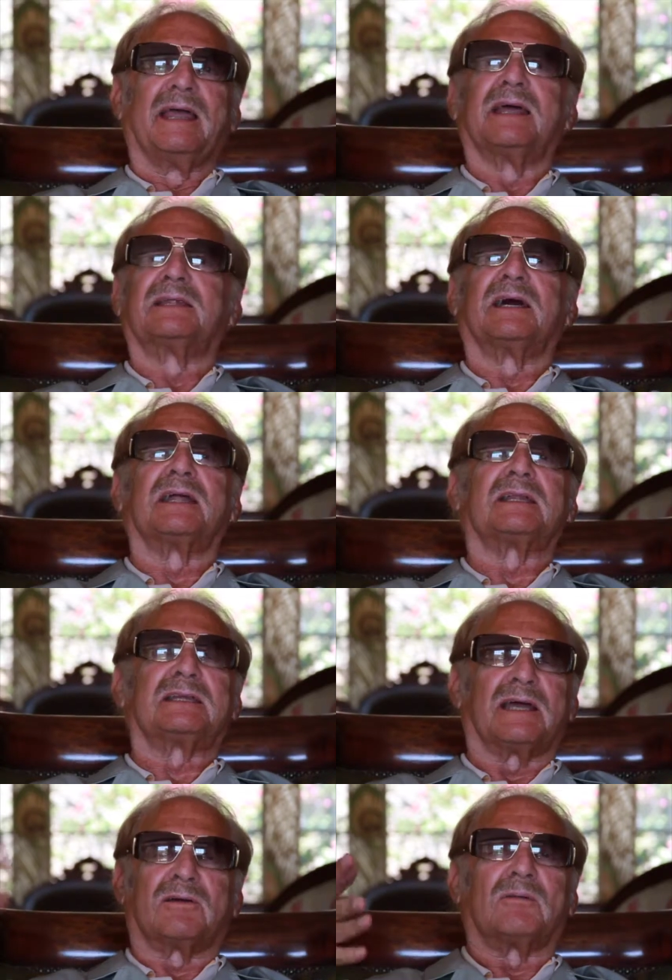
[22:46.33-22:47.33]
He had done a
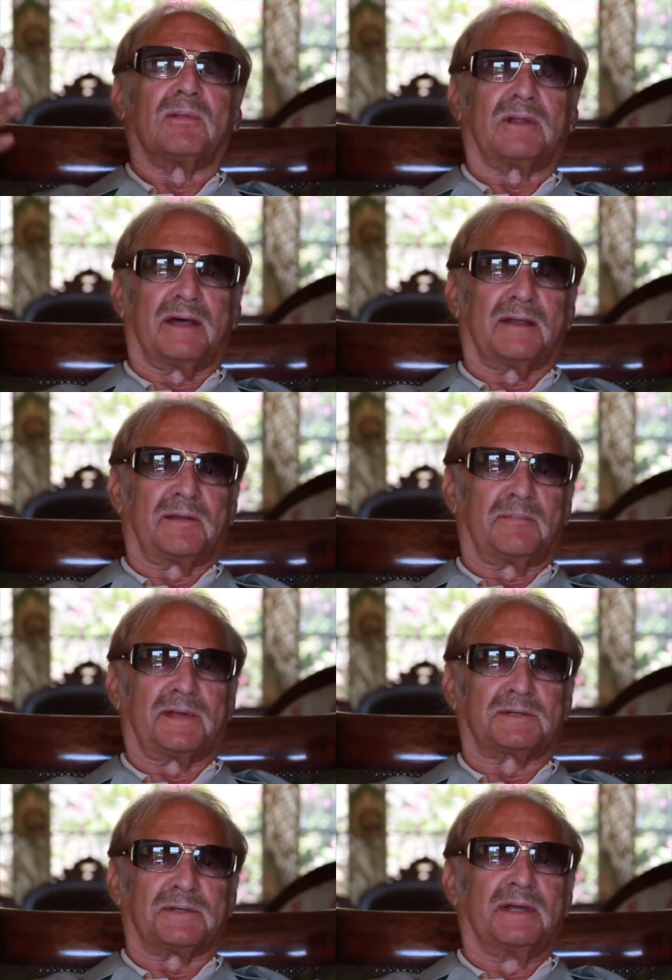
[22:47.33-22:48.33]
terrible cut of the
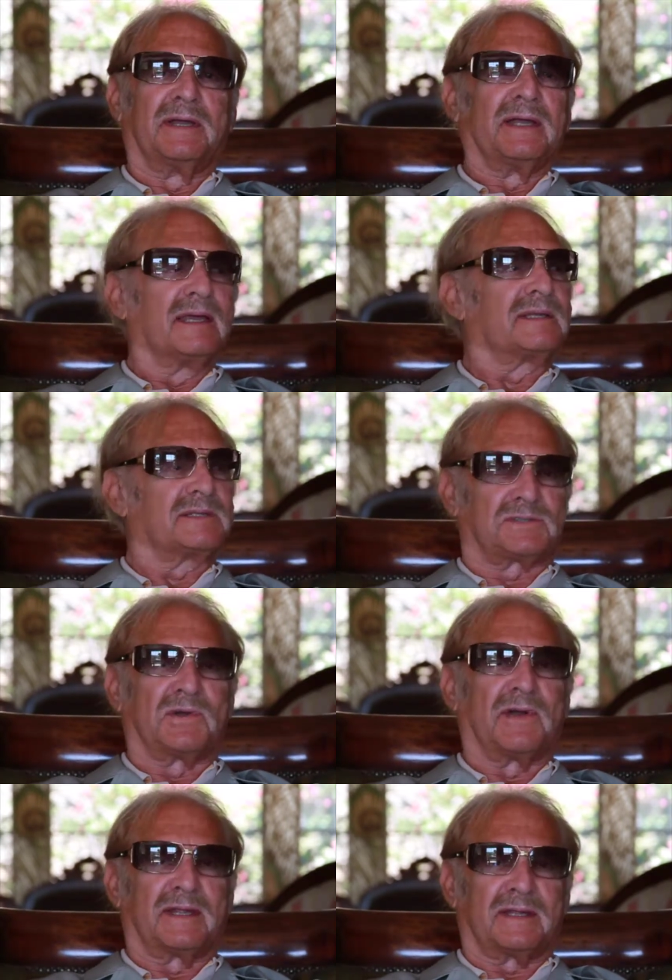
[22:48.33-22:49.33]
picture. Mm. He had
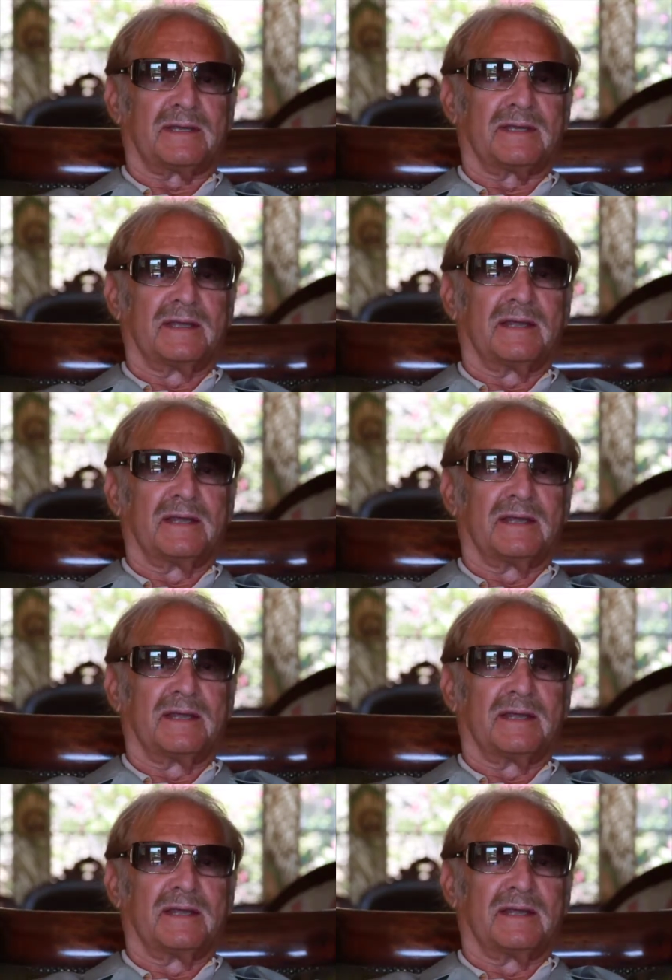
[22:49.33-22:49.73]
destroyed it.